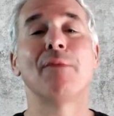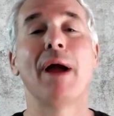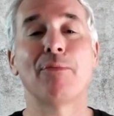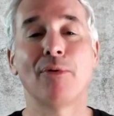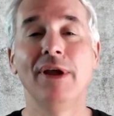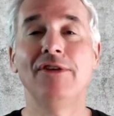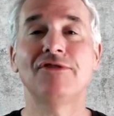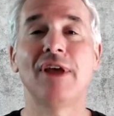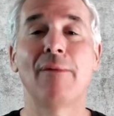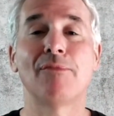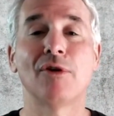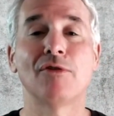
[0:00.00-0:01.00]
my
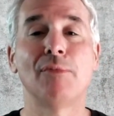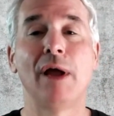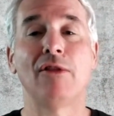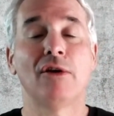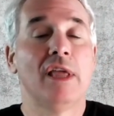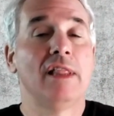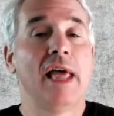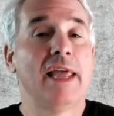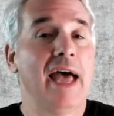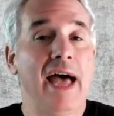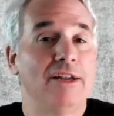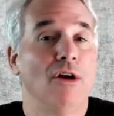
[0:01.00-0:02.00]
preceptors by looking like
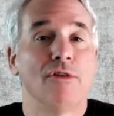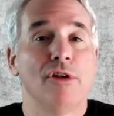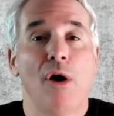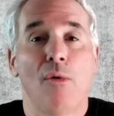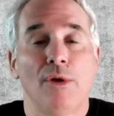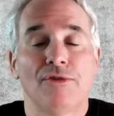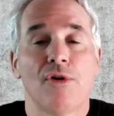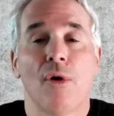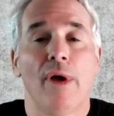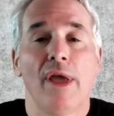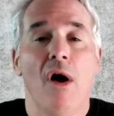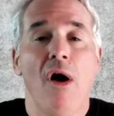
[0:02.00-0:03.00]
I don't know what's
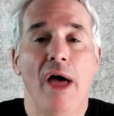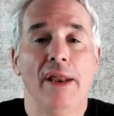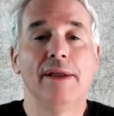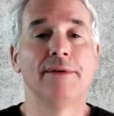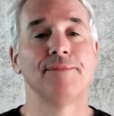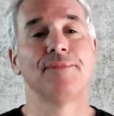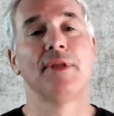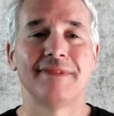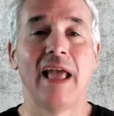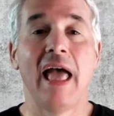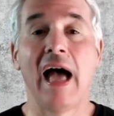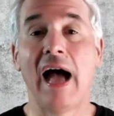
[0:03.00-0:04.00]
going on.
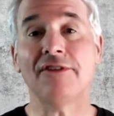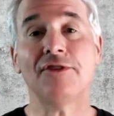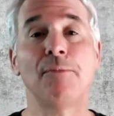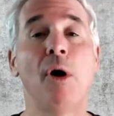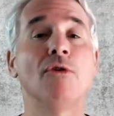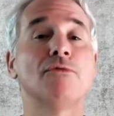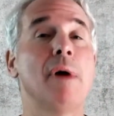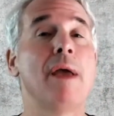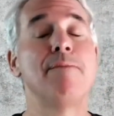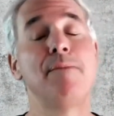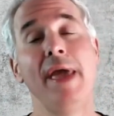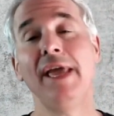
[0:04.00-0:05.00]
I suppose my
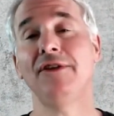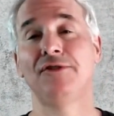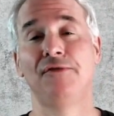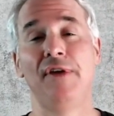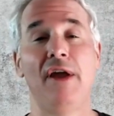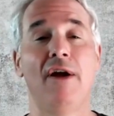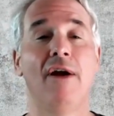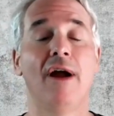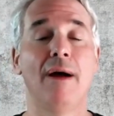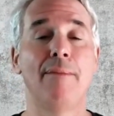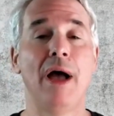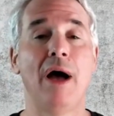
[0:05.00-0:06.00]
biggest fear
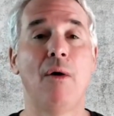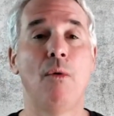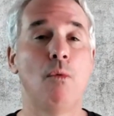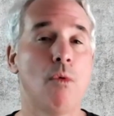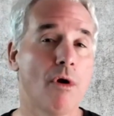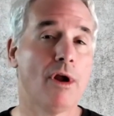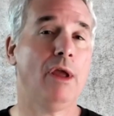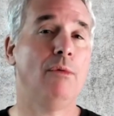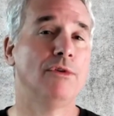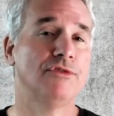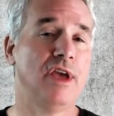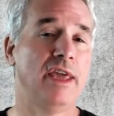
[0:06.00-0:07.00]
about working
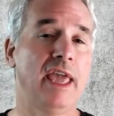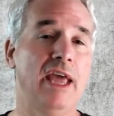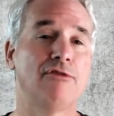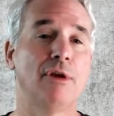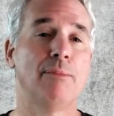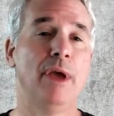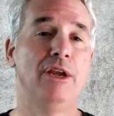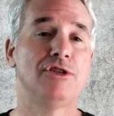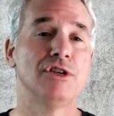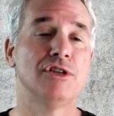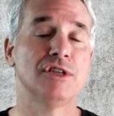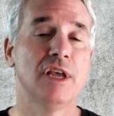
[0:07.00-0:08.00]
with psychiatric
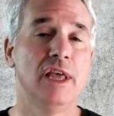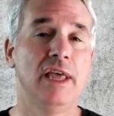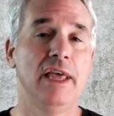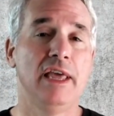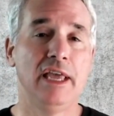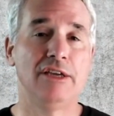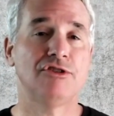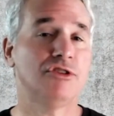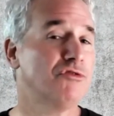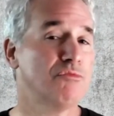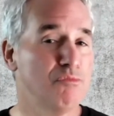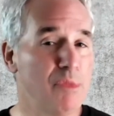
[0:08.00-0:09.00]
patients is
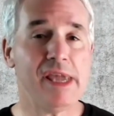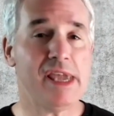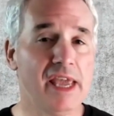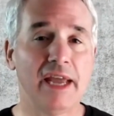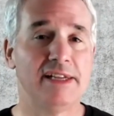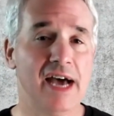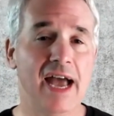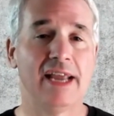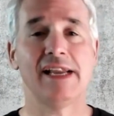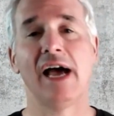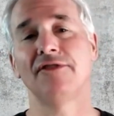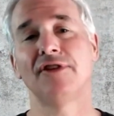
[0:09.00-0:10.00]
just making a
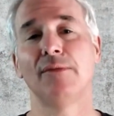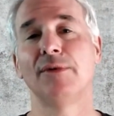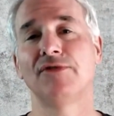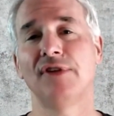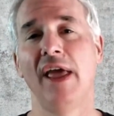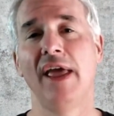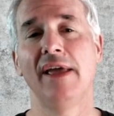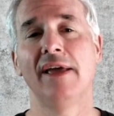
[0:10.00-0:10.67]
diagnostic mistake.